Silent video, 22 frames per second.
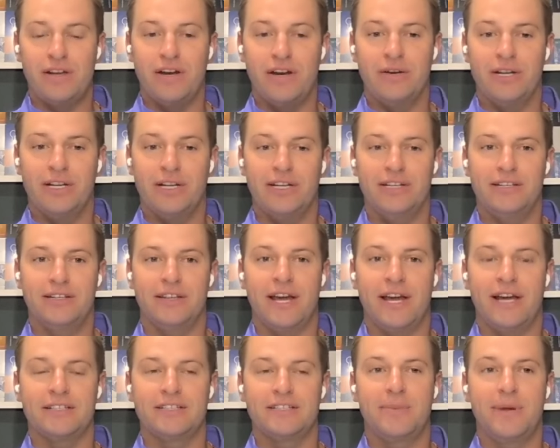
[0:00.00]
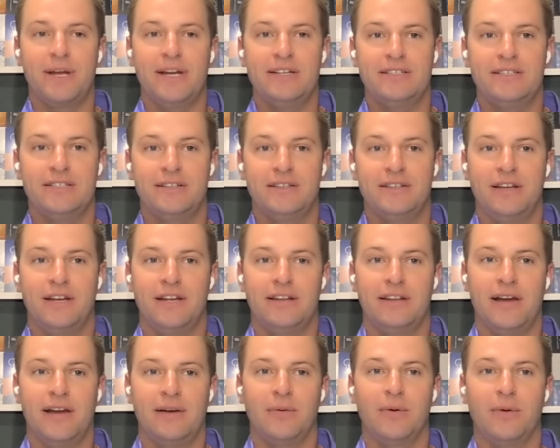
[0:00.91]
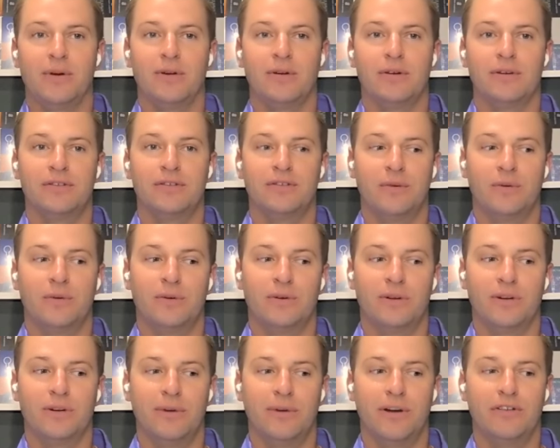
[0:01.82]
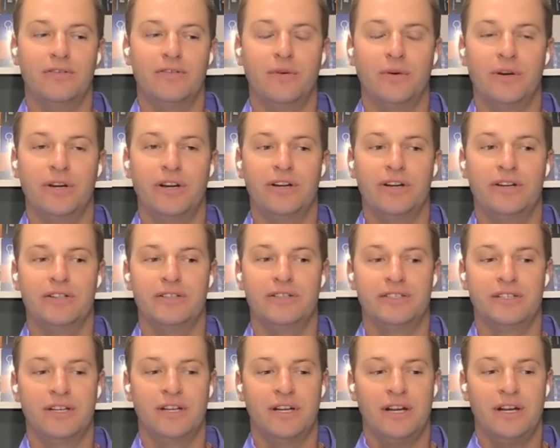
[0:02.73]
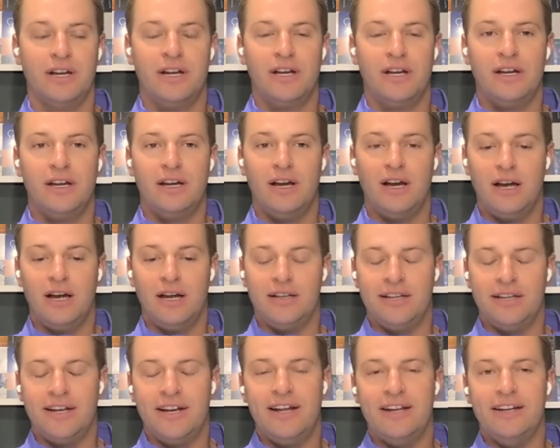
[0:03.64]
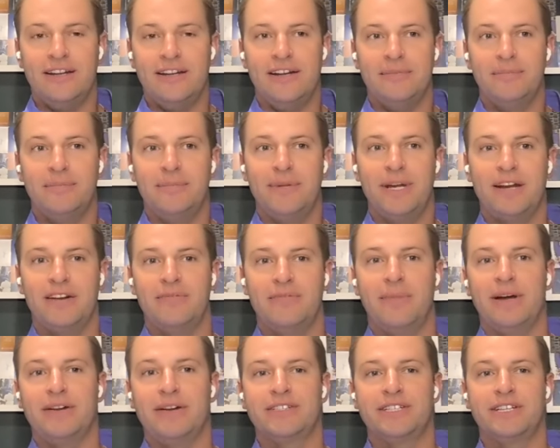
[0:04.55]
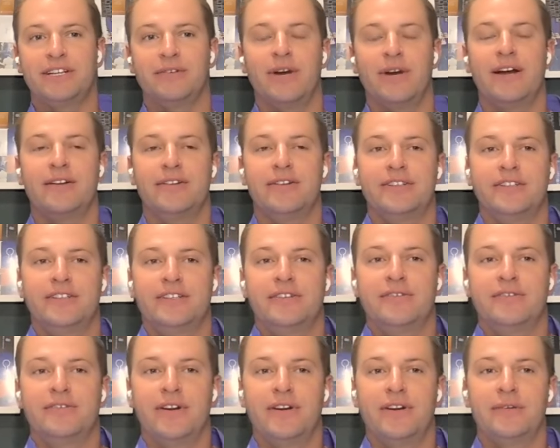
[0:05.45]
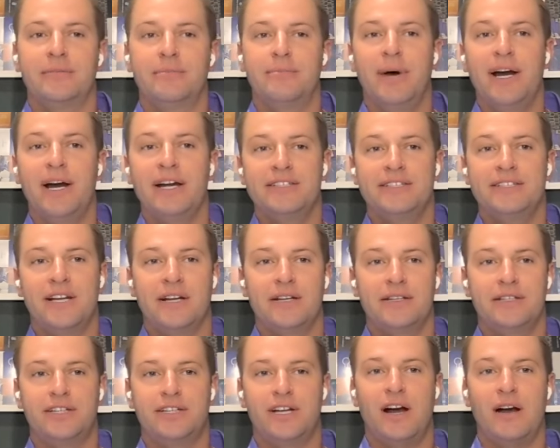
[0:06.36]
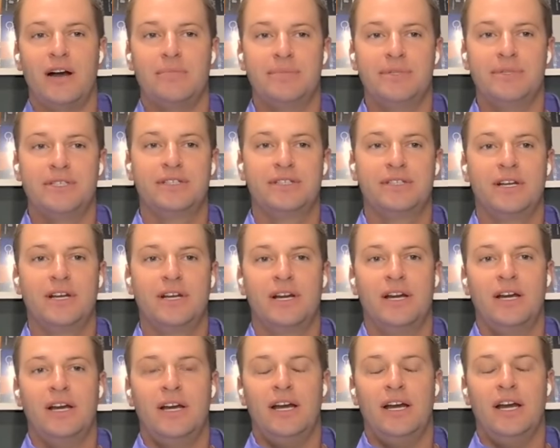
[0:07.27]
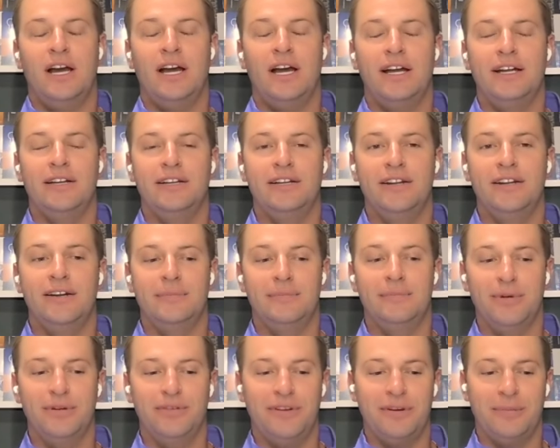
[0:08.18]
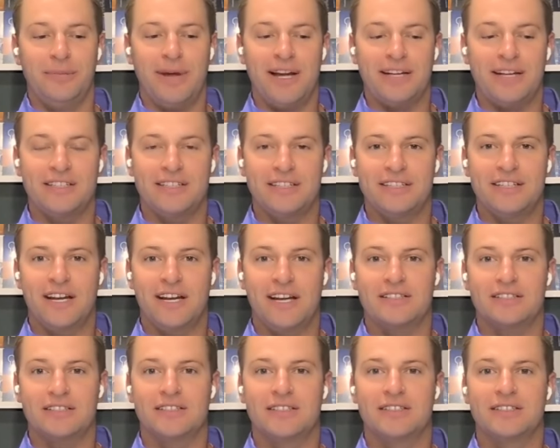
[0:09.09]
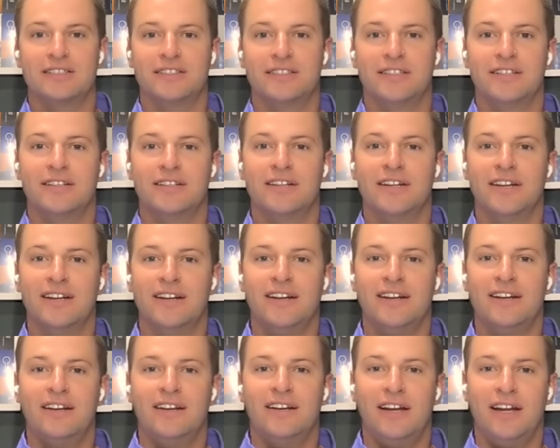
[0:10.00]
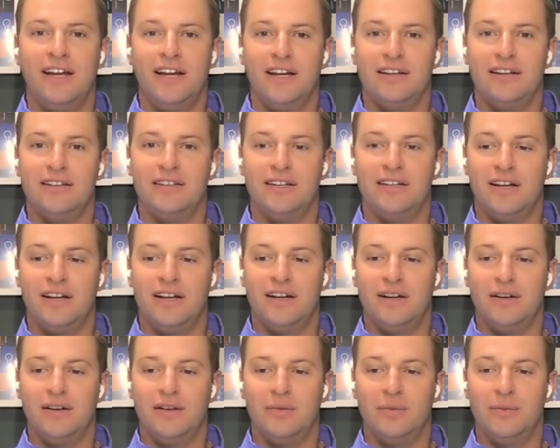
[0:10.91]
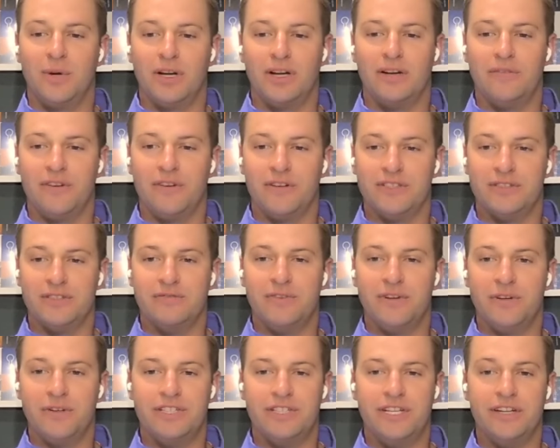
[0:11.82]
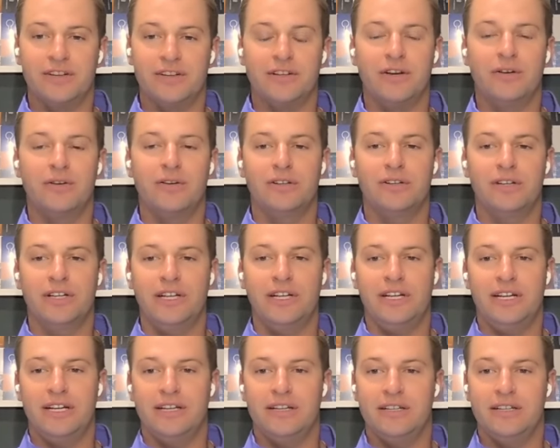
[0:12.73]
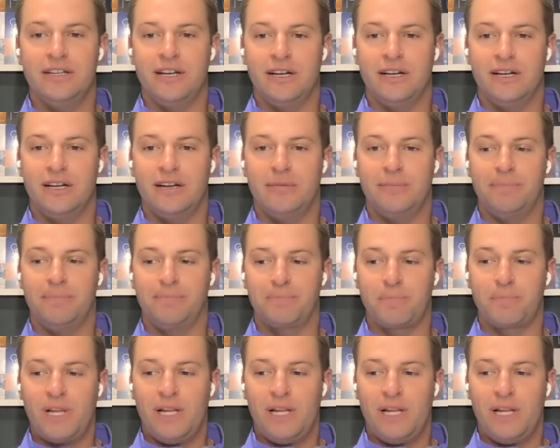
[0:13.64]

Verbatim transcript: into that space and that world for about 4 years, and then ended up kind of bouncing around to different buy side shops. Ended up moving back to Texas and working for some folks here locally. And in